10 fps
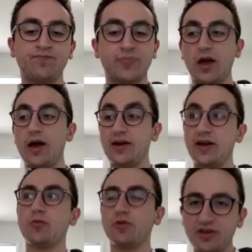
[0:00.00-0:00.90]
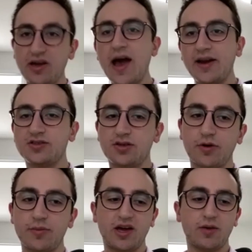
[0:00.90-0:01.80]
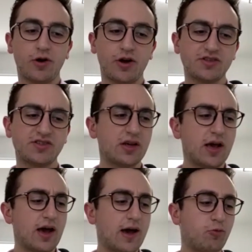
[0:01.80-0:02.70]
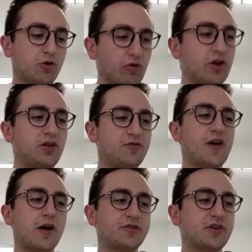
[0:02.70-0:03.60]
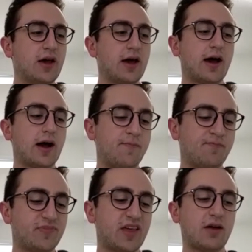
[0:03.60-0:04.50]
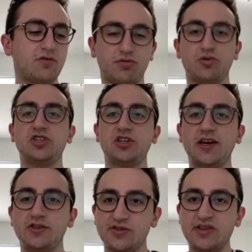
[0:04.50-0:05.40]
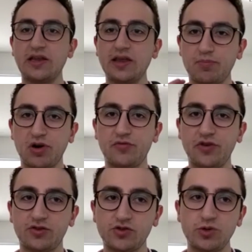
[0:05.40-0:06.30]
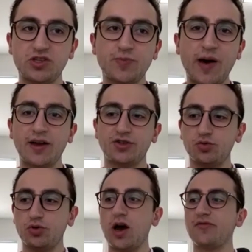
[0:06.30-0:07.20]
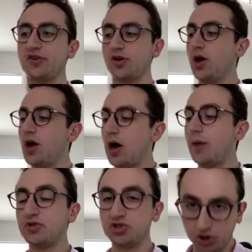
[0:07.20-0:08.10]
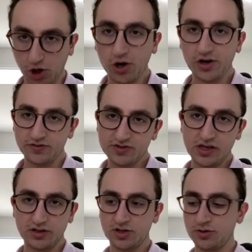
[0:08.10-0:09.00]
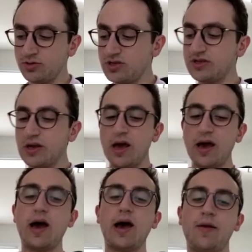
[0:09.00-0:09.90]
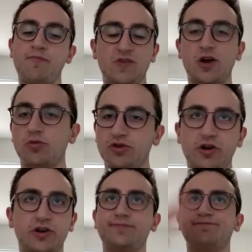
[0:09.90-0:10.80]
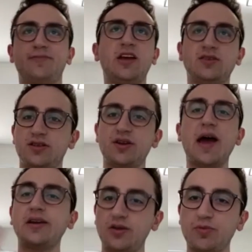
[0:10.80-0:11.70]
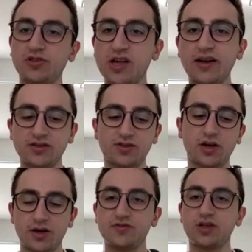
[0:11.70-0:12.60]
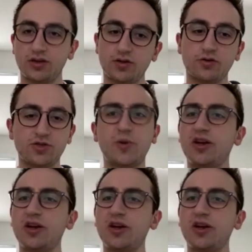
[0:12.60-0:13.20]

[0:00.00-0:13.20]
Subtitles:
and again, with the guidance of our makeup artists, we really felt that 3 shades is like the perfect sweet spot to cover a majority of skin tones. You know, we're talking into the 90% of skin tones, but